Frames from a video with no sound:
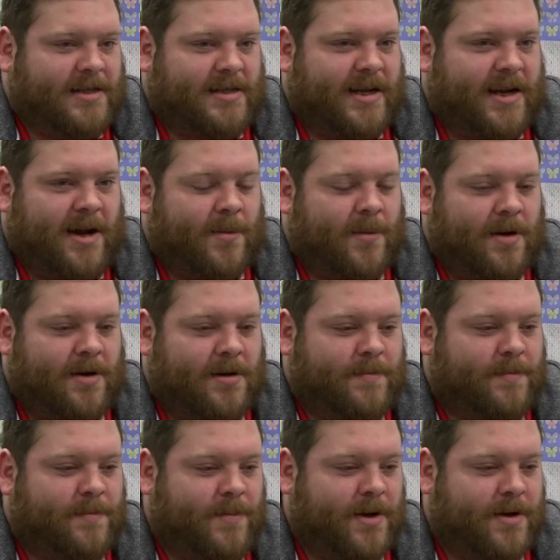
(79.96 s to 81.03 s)
I say, I were
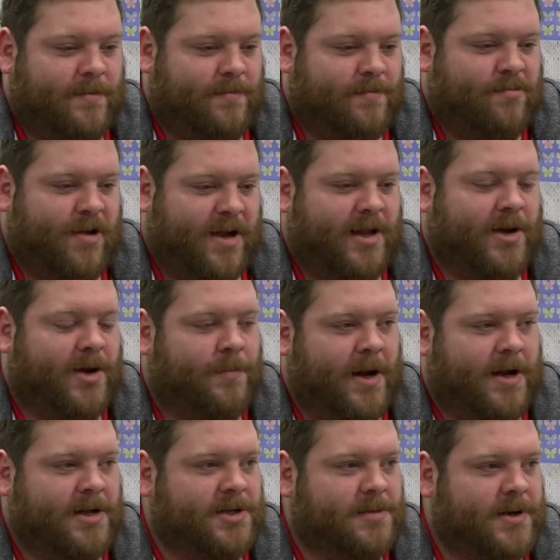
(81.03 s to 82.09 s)
really
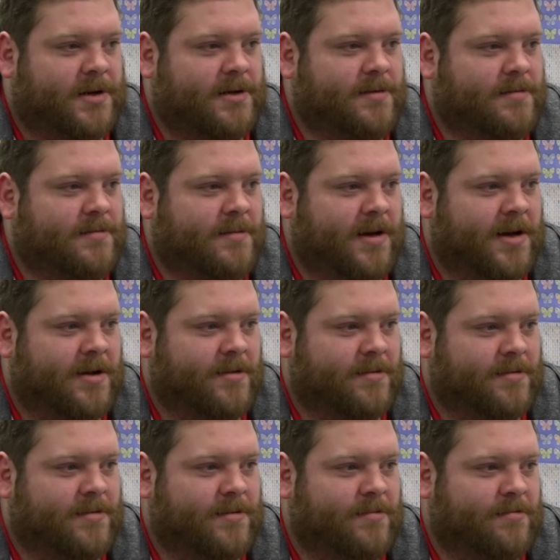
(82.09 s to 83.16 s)
unmanageable
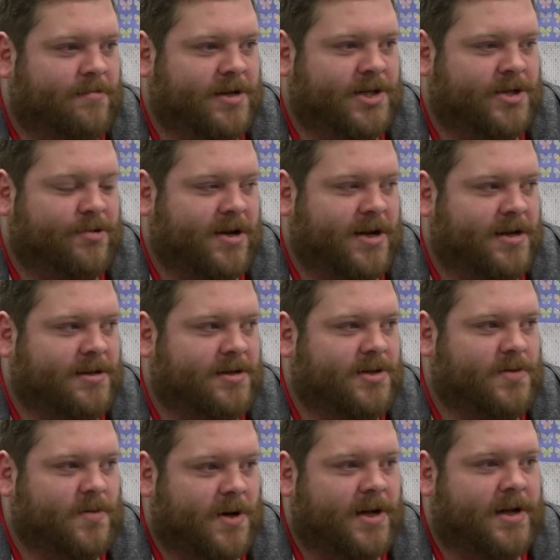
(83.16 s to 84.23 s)
and
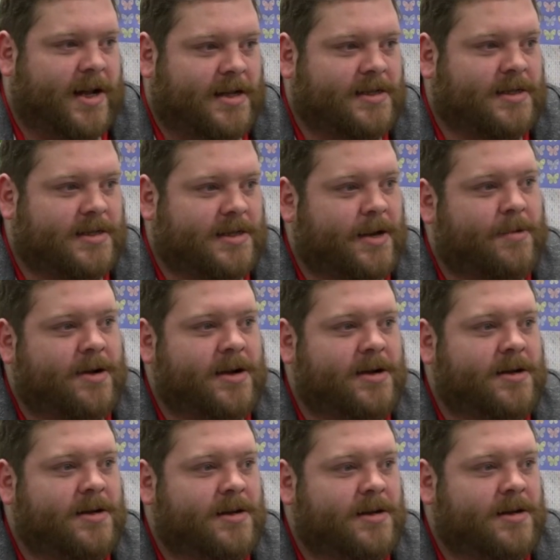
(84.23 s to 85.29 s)
restraints were necessary.
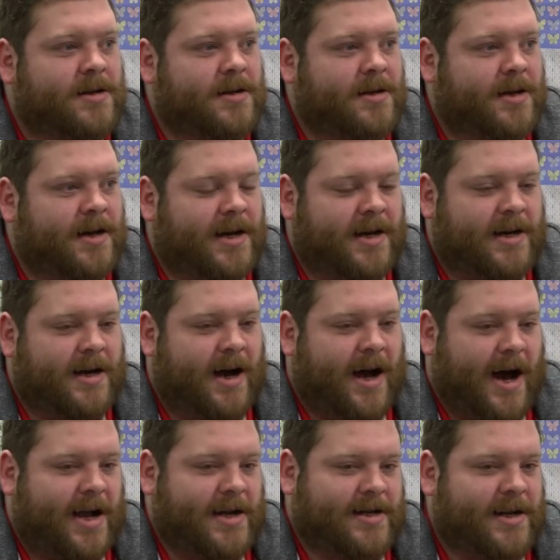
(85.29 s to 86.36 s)

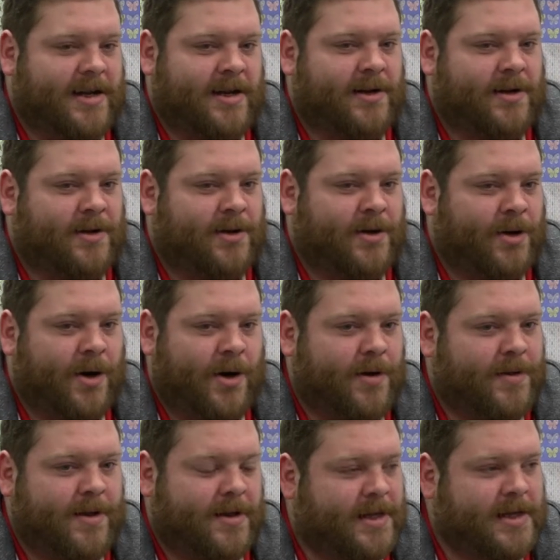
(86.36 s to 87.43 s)
I didn't know
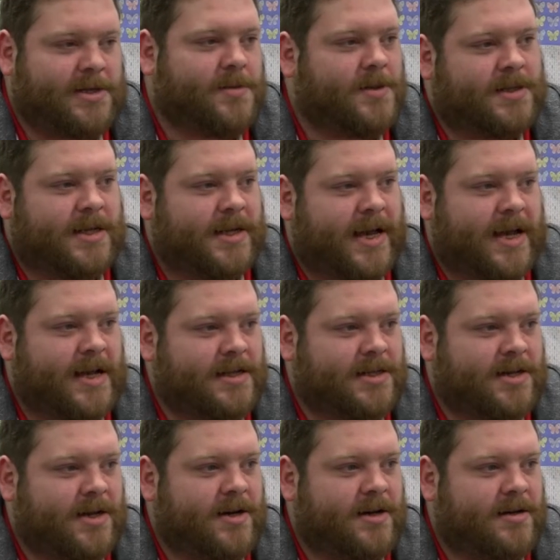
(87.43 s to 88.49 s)
that this was the case
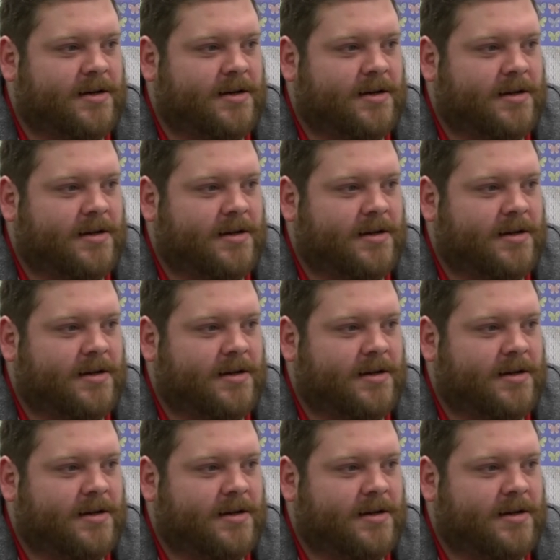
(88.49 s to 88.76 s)
though.